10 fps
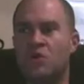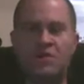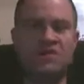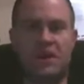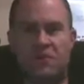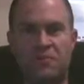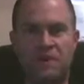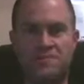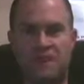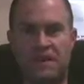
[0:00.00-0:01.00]
When should I
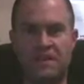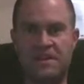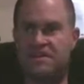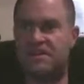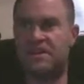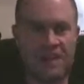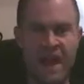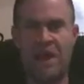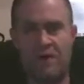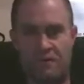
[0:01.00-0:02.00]
replace my lens?
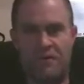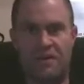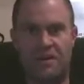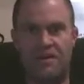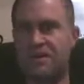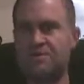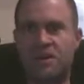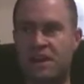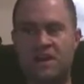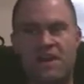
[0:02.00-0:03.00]
Now. That's when
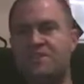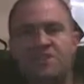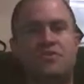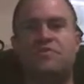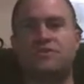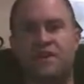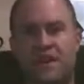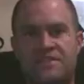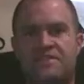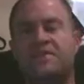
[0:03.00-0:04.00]
you gotta do it. That's a universal
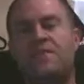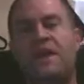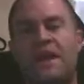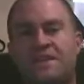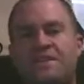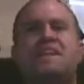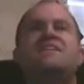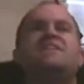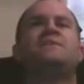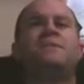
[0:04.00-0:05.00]
answer. Someone asks
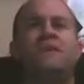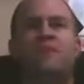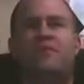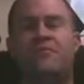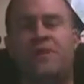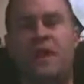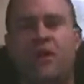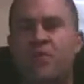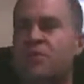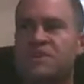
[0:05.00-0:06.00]
anything in paintball from
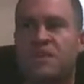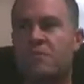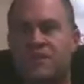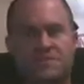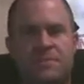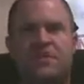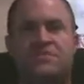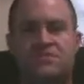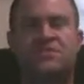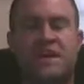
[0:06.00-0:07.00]
now on, when should I replace my
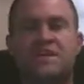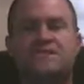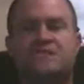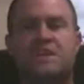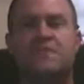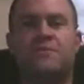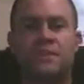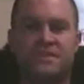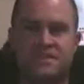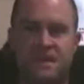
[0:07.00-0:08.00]
lens? You just ask them, tell them
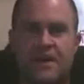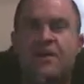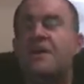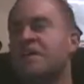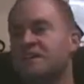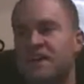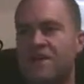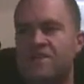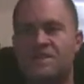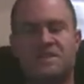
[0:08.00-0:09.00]
replace it now. Because
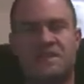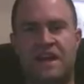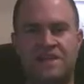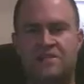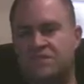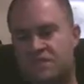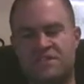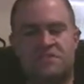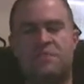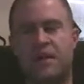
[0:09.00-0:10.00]
obviously he's asking you, his
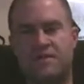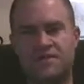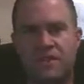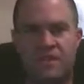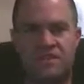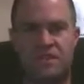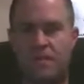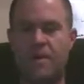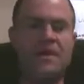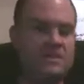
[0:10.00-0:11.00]
lens is probably scratched
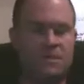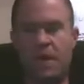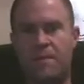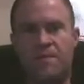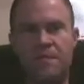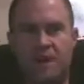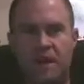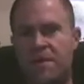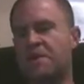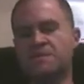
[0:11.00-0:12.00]
up, it's probably beat
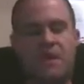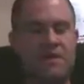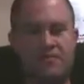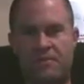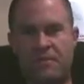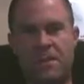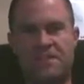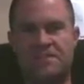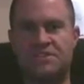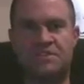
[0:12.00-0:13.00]
up, it's probably from a
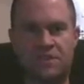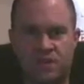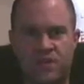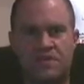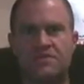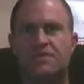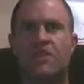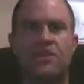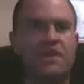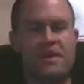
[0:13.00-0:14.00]
mess that's 2 or 3 years
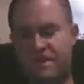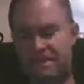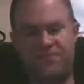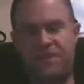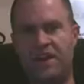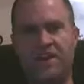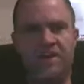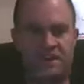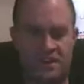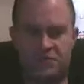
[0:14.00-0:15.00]
old, it's
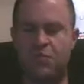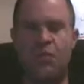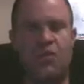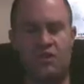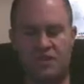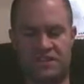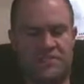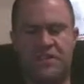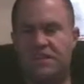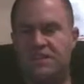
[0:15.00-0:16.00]
faded, it's worn, it's
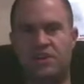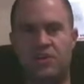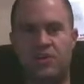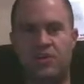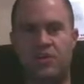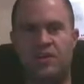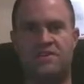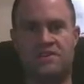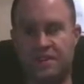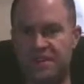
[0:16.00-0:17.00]
been,
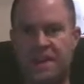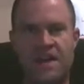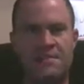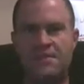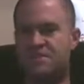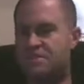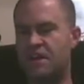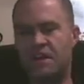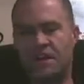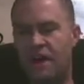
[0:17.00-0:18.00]
sun damaged,
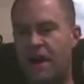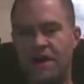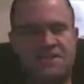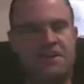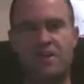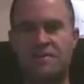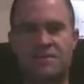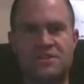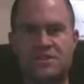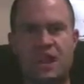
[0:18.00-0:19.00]
it's already
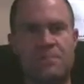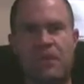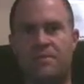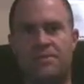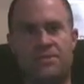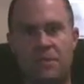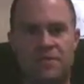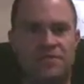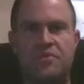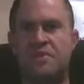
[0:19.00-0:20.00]
been shot probably 20
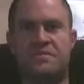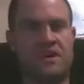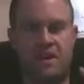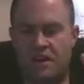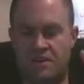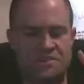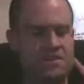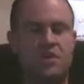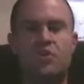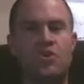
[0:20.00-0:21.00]
or 30
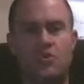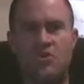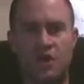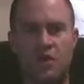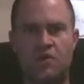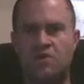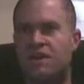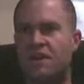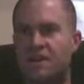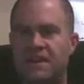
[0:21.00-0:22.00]
times. Who
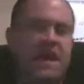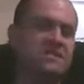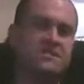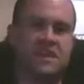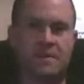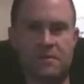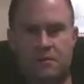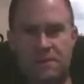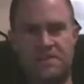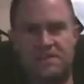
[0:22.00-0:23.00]
knows? Now's the time to
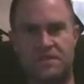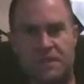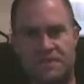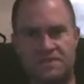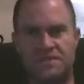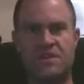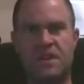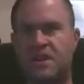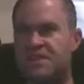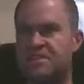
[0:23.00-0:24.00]
replace your lens,
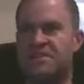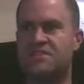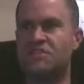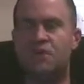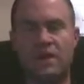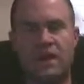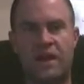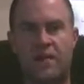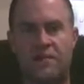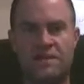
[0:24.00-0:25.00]
okay? It's a
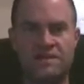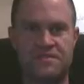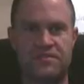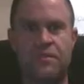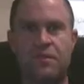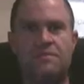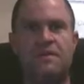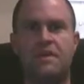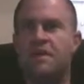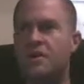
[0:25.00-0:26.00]
$20 piece of
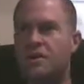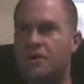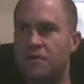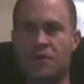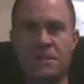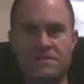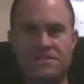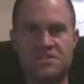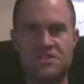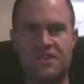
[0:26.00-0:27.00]
equipment. Who gives
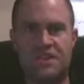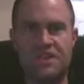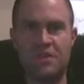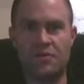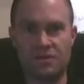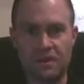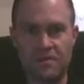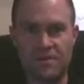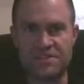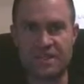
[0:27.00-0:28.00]
a shit? We're
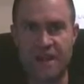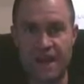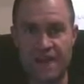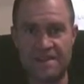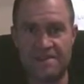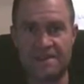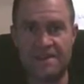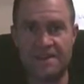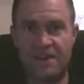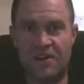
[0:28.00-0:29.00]
talking about your eyes.
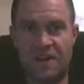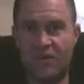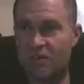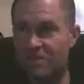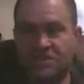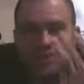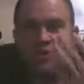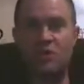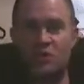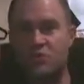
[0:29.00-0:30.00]
Okay, once you
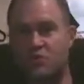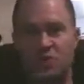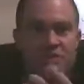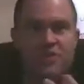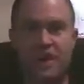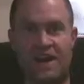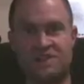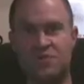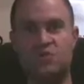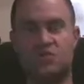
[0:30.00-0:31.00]
lose one of your
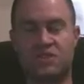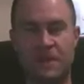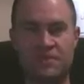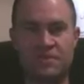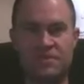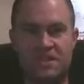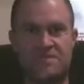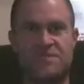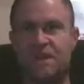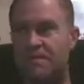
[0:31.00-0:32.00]
eyes, you lose your depth
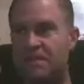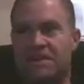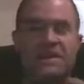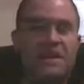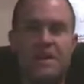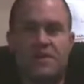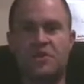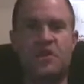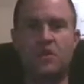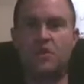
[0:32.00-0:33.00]
perception. I mean,
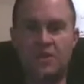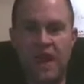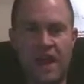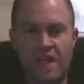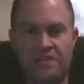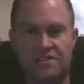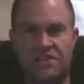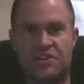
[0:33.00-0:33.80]
who cares?